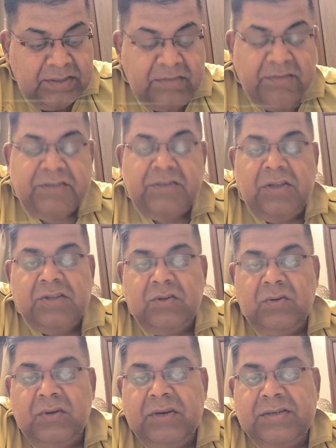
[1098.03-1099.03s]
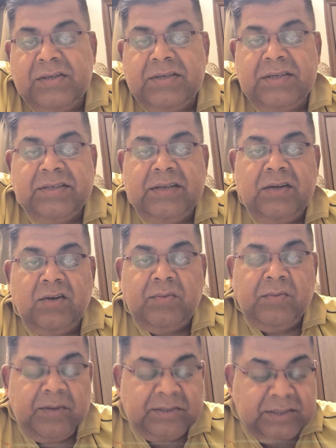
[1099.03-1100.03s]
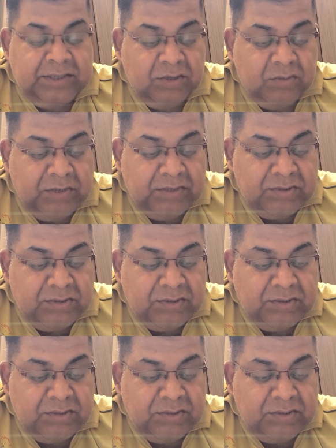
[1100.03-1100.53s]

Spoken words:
which is also known as the gestational trophoblastic tumor.